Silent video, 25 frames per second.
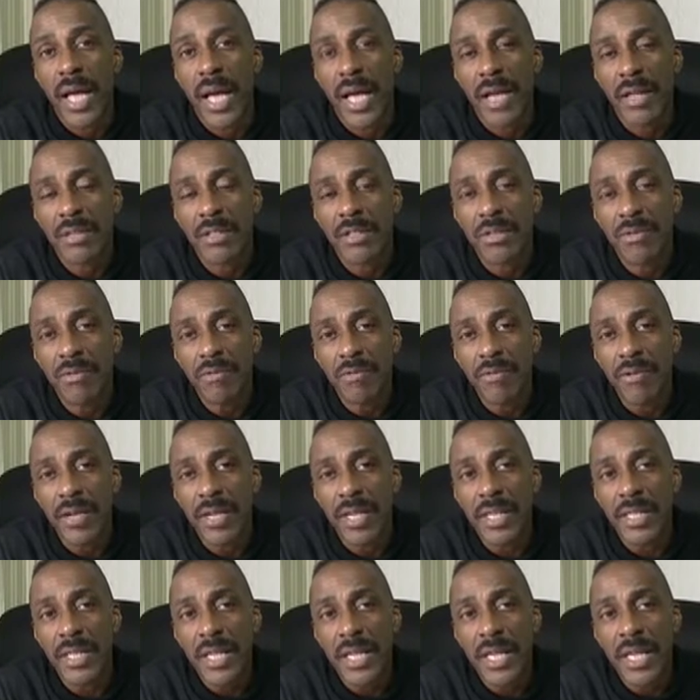and some
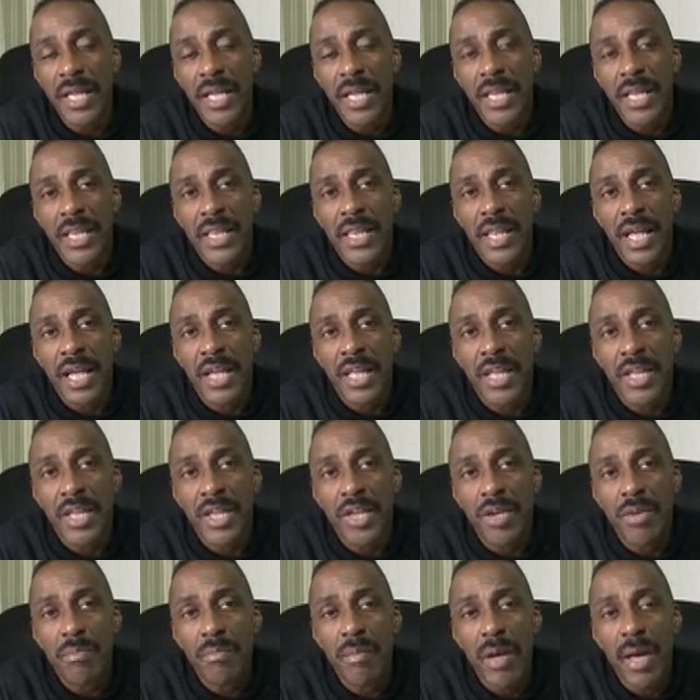things that
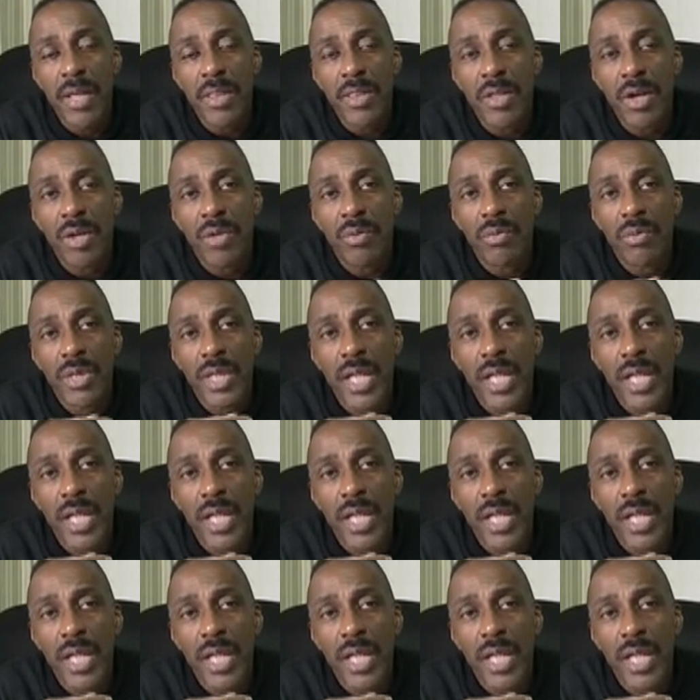you may not